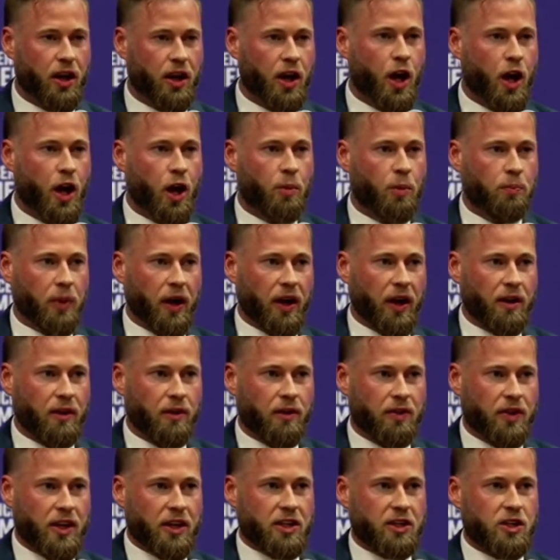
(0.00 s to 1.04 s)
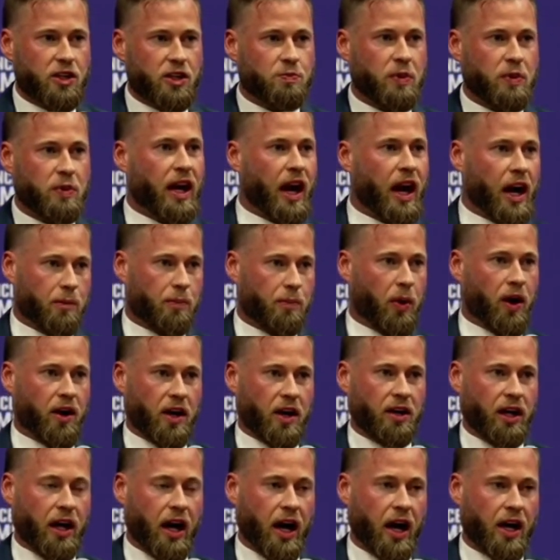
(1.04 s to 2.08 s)
but this is beyond party
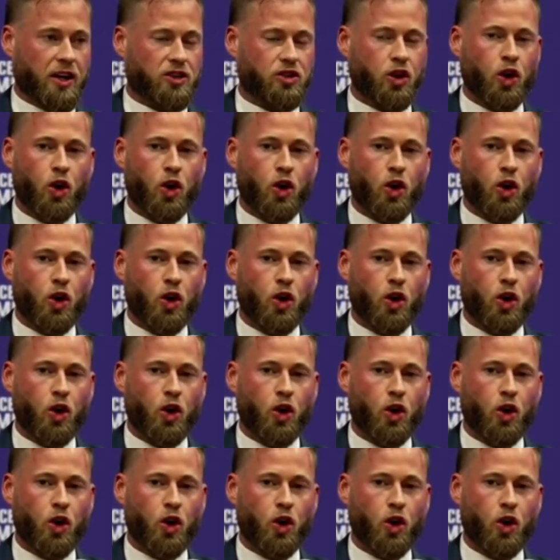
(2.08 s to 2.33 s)
lines.